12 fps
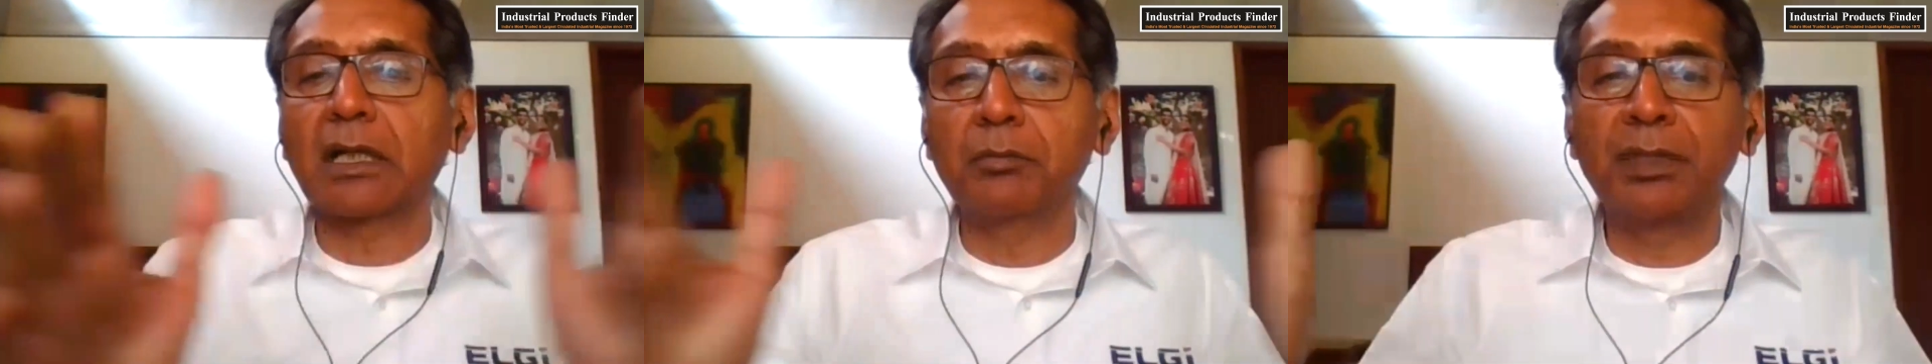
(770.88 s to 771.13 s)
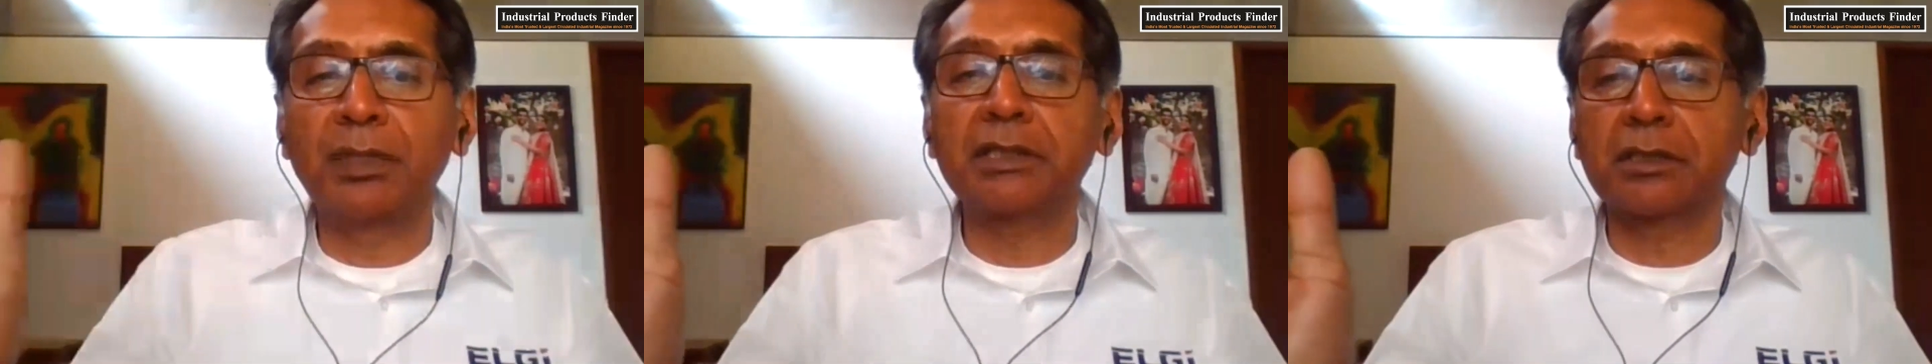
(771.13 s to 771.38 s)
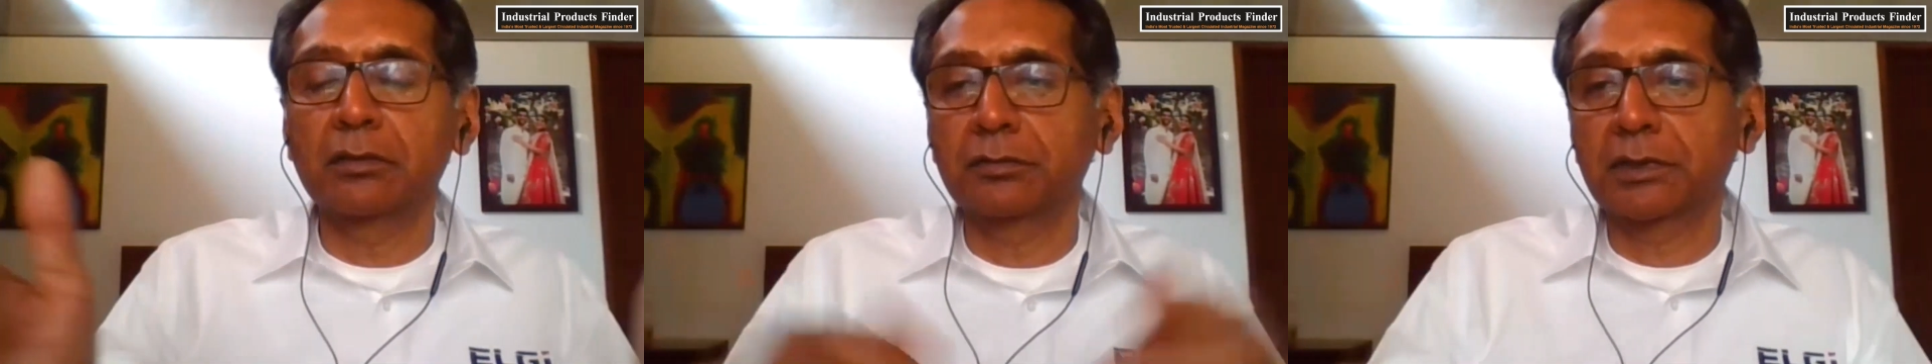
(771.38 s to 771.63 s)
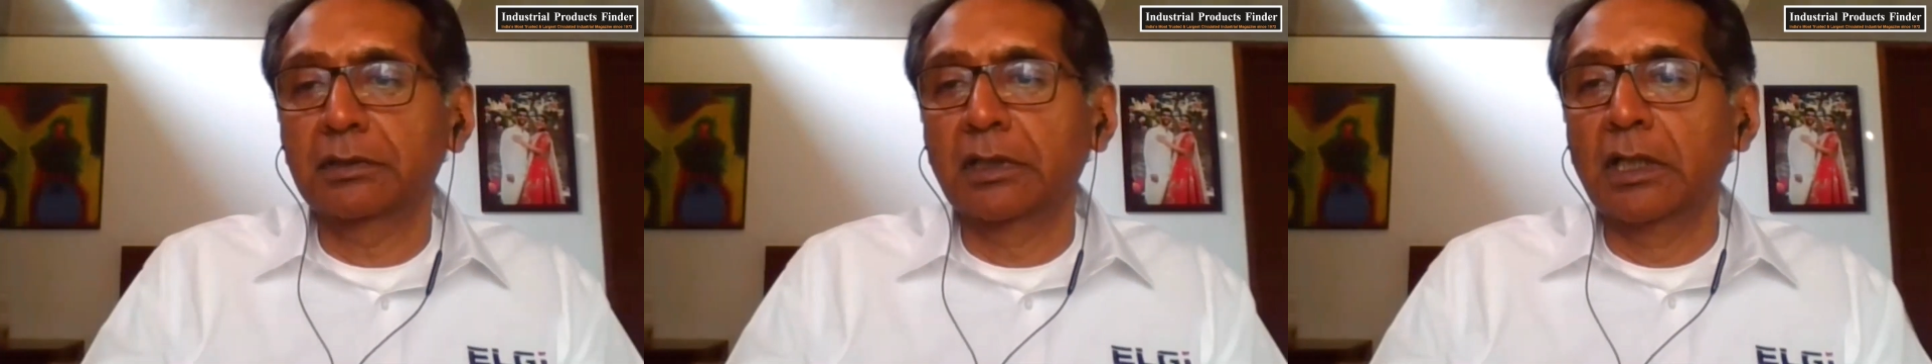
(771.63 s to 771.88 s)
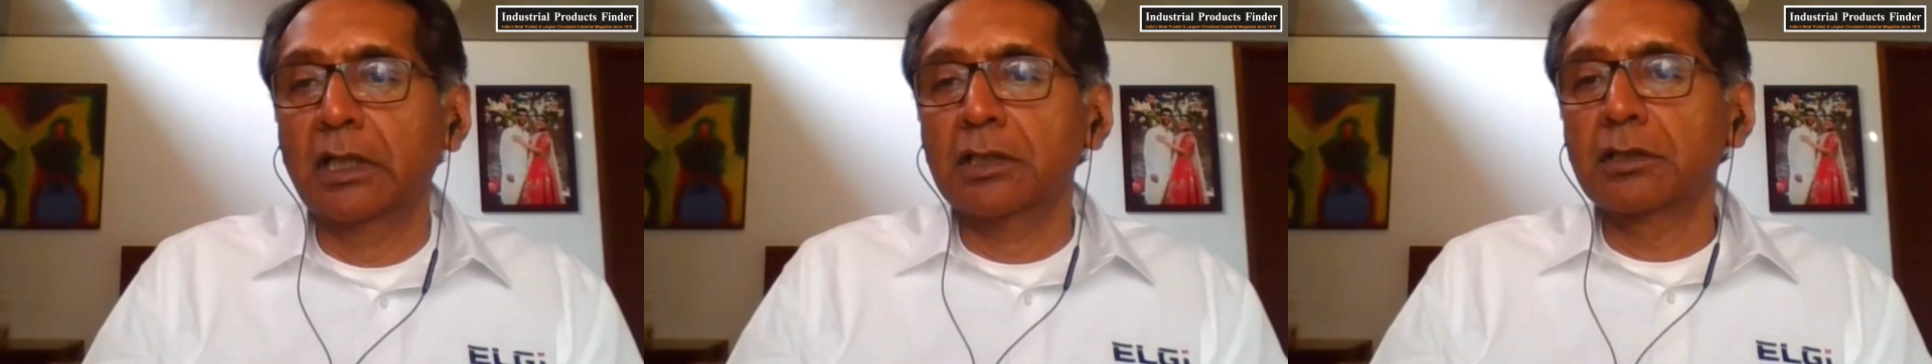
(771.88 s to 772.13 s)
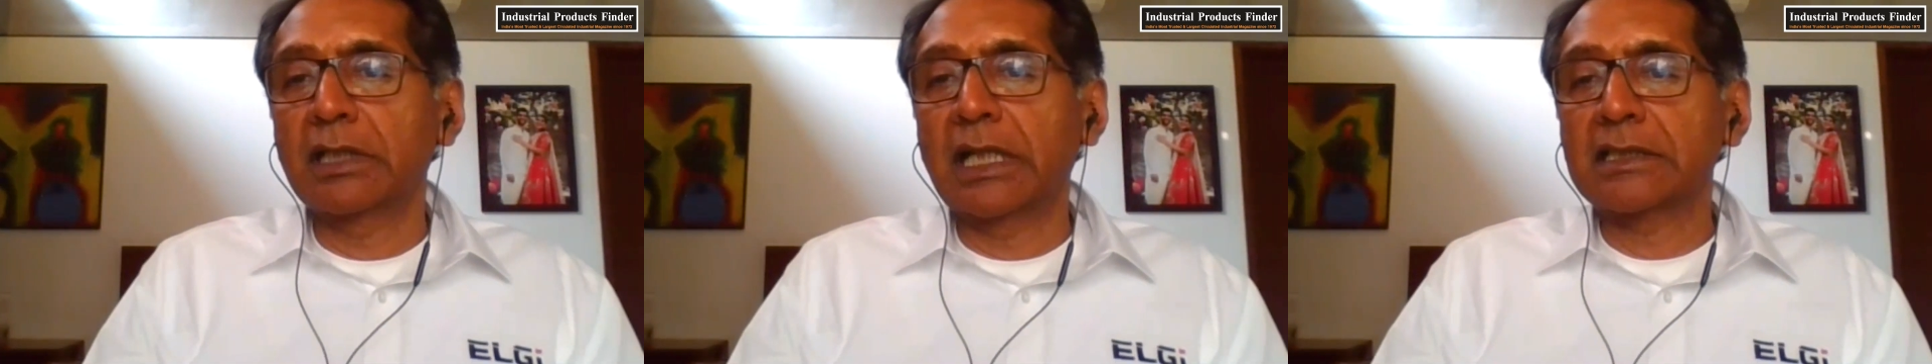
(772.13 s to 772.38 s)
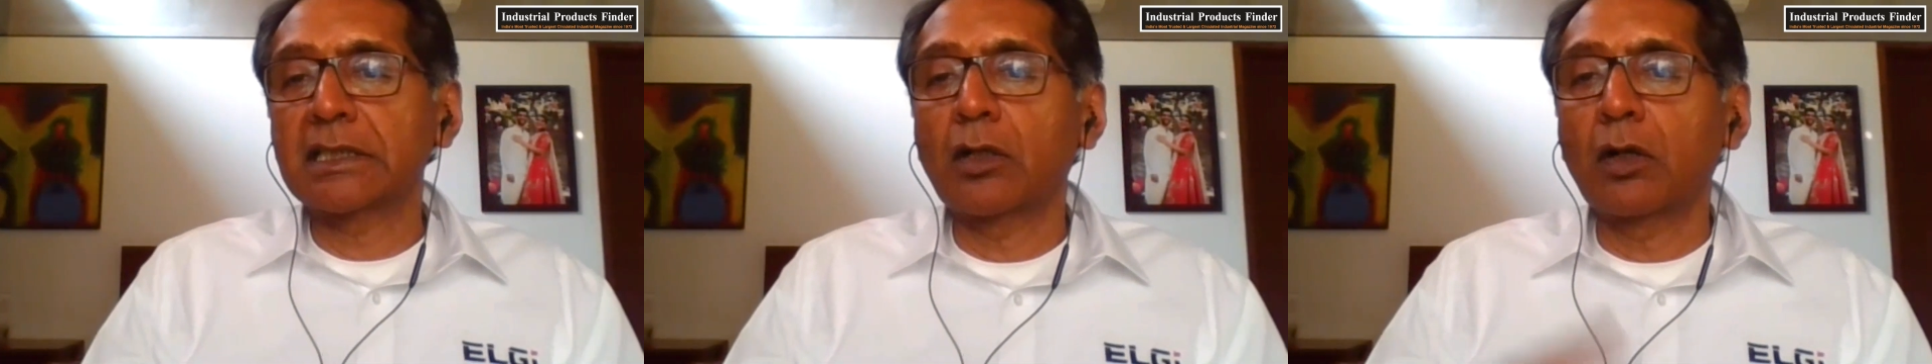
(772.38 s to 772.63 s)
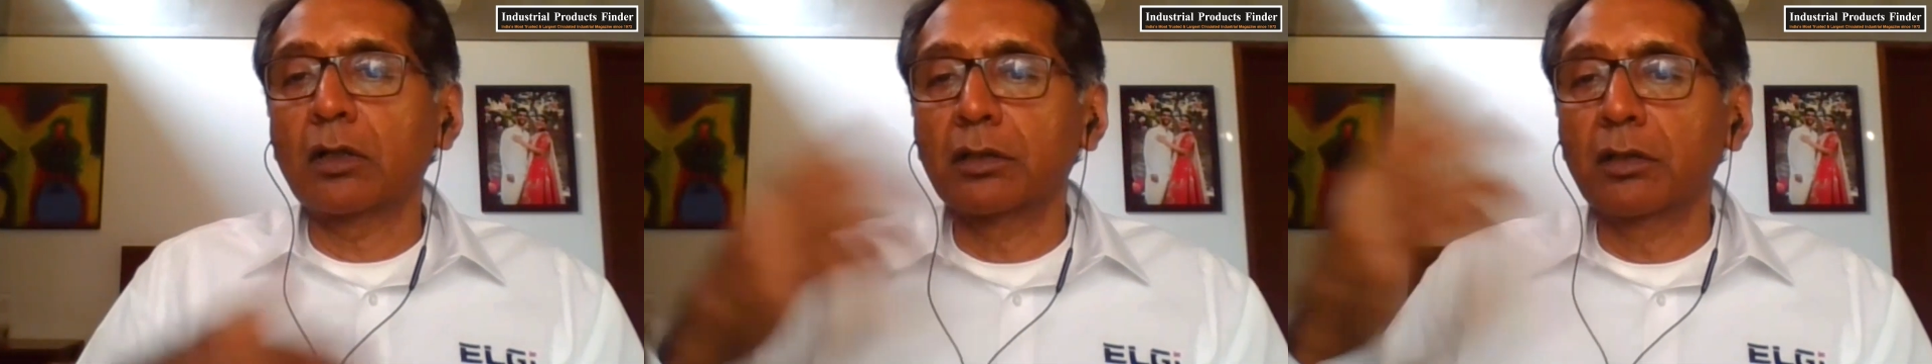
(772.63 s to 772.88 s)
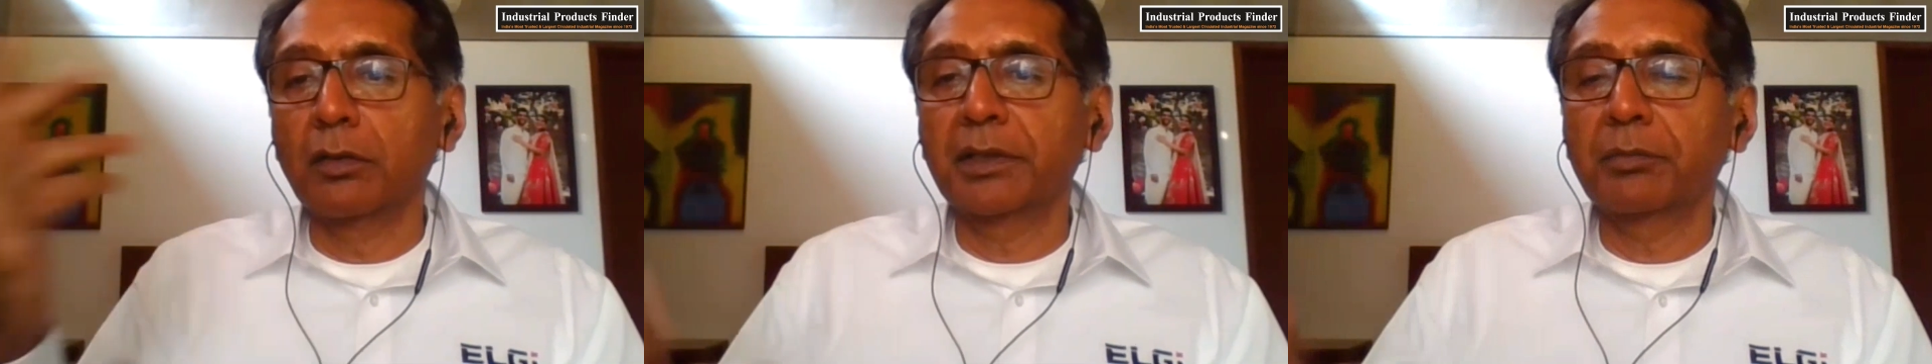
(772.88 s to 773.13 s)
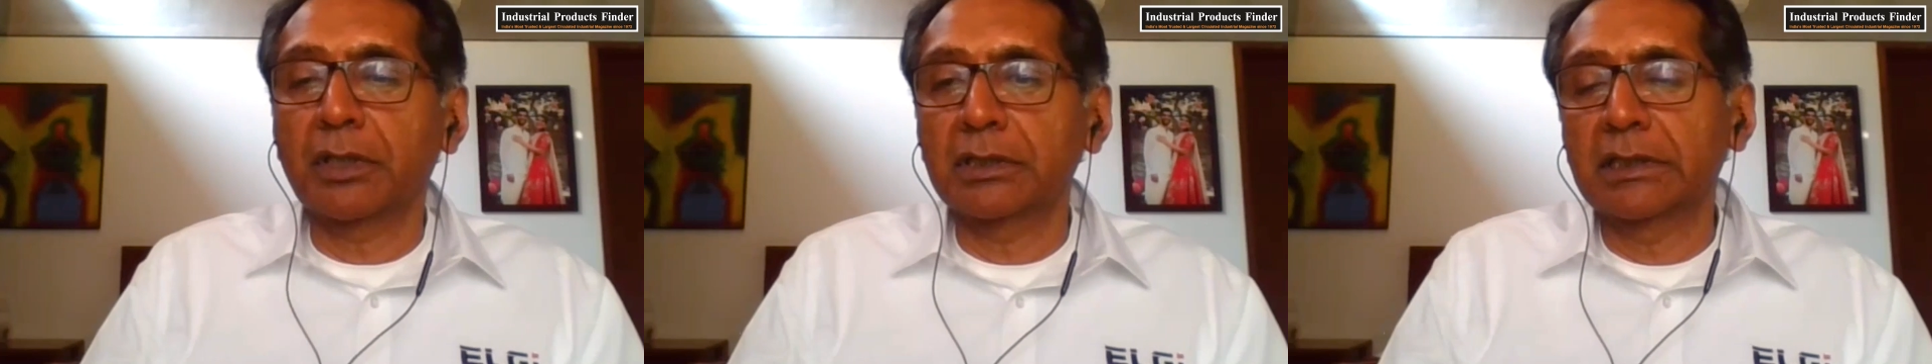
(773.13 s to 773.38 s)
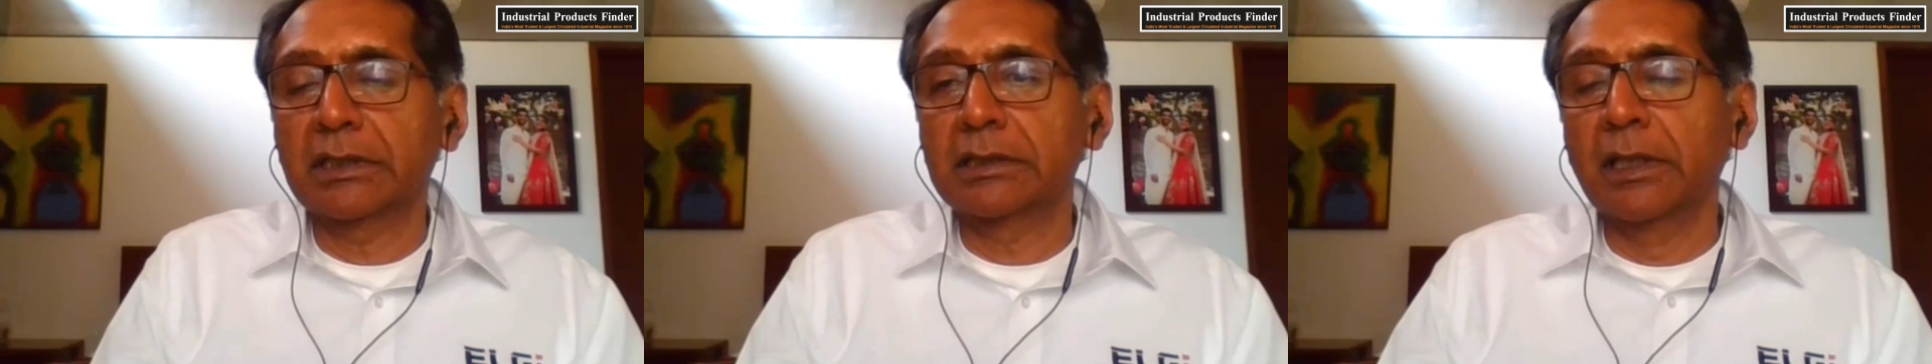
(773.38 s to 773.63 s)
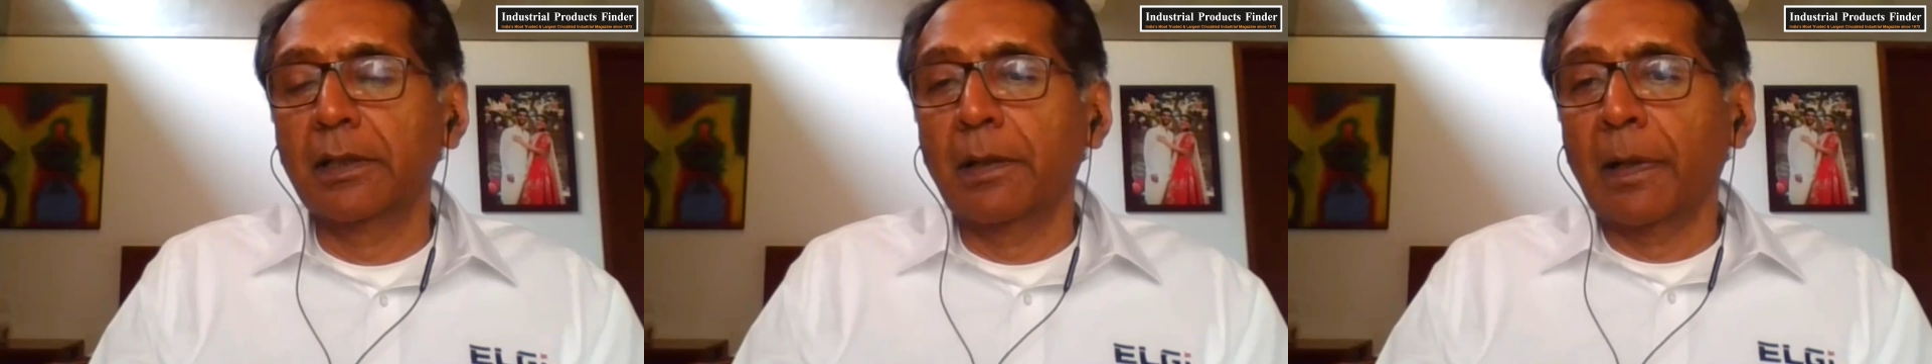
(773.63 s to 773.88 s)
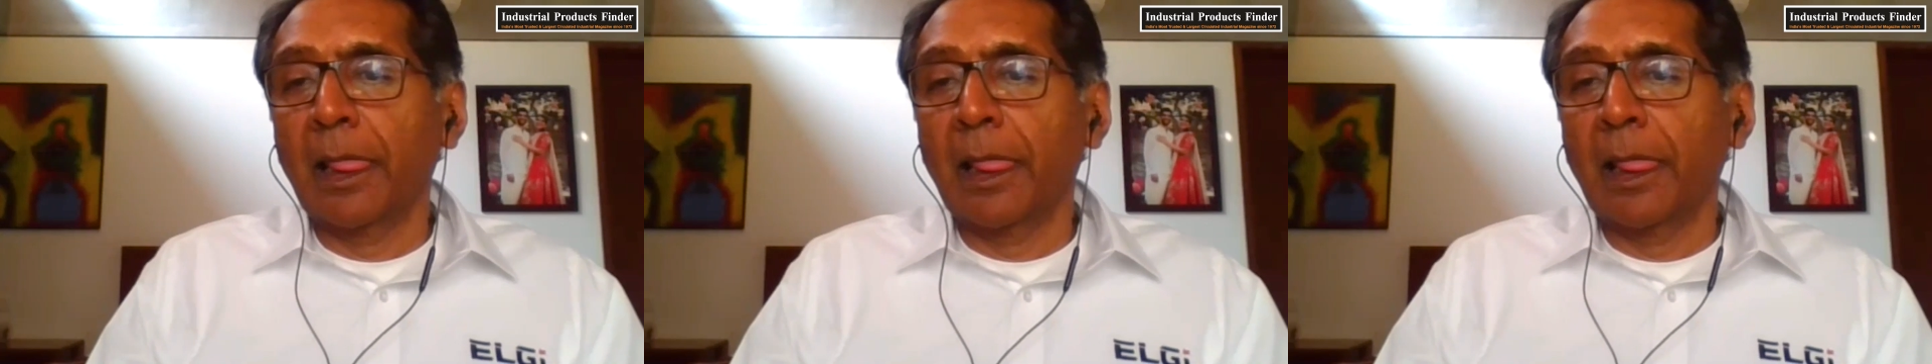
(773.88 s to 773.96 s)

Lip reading: them a complete solution. So that's an ongoing process.